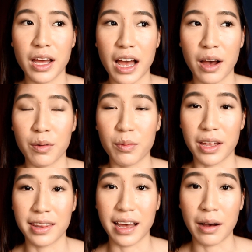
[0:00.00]
out
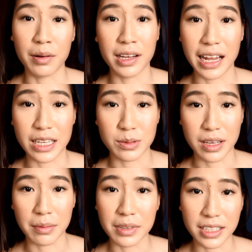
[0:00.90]
whether Hourglass would
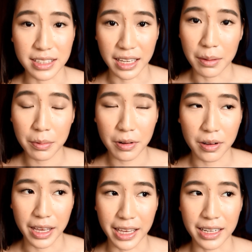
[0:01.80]
come to
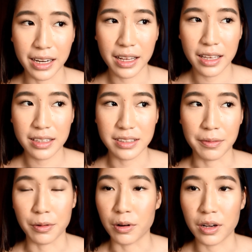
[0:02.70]
Singapore, and
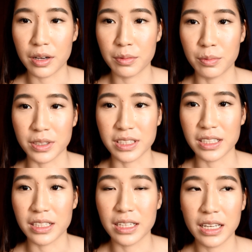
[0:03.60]
Sephora
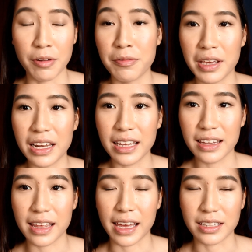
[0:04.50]
wasn't
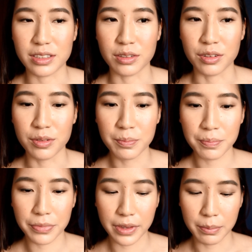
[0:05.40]
revealing that. So
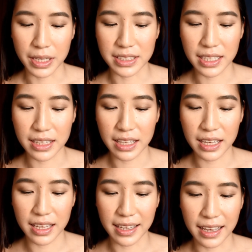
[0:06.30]

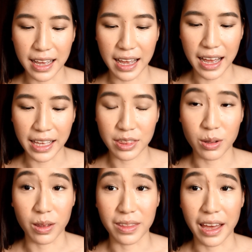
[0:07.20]
basically I
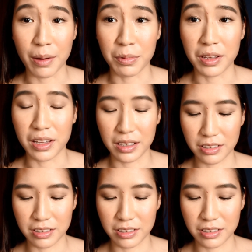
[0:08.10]
thought that I would